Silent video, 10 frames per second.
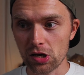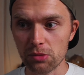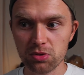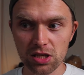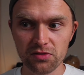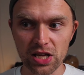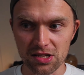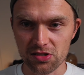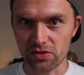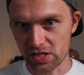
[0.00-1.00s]
I believe the
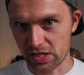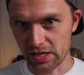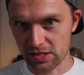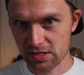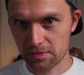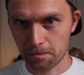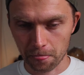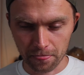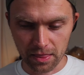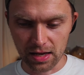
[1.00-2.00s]
answer is yes.
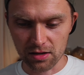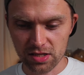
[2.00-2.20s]
Now,